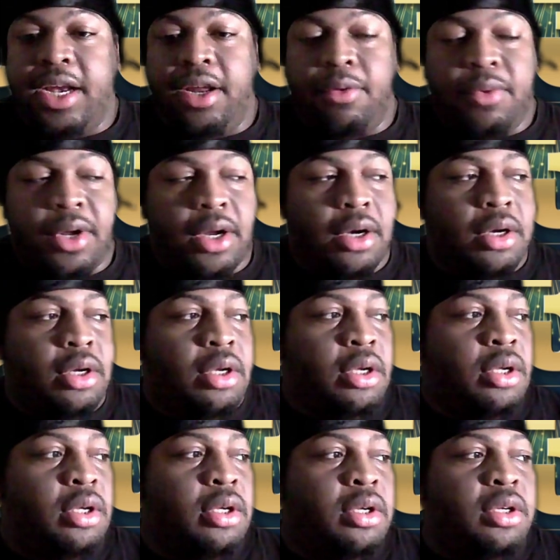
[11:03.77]
anywhere.
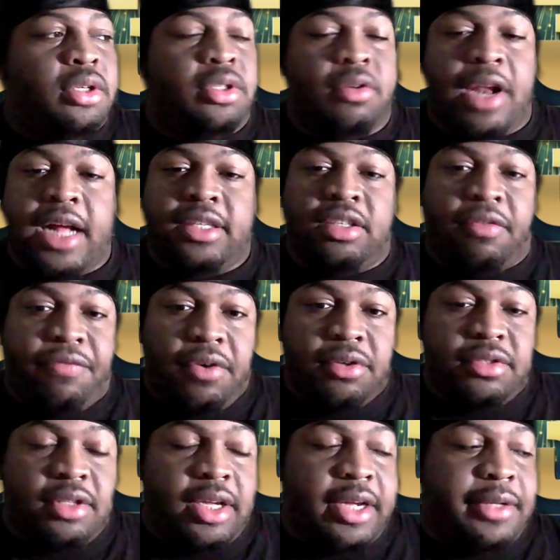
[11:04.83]
So that's the
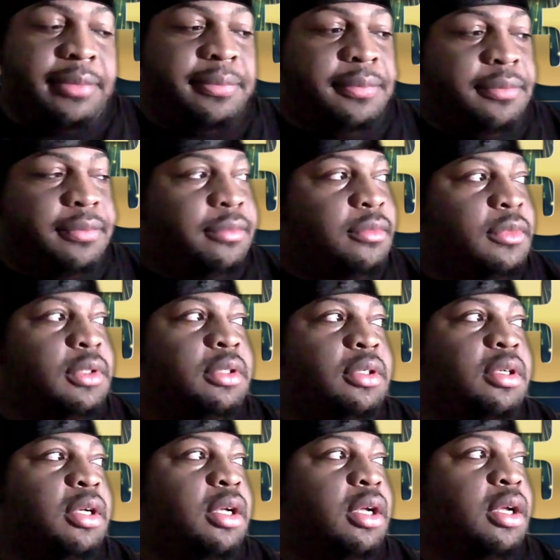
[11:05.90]
first thing.
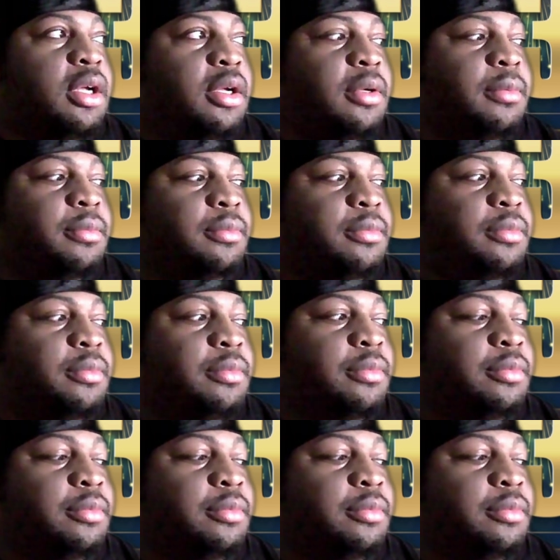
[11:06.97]
Um,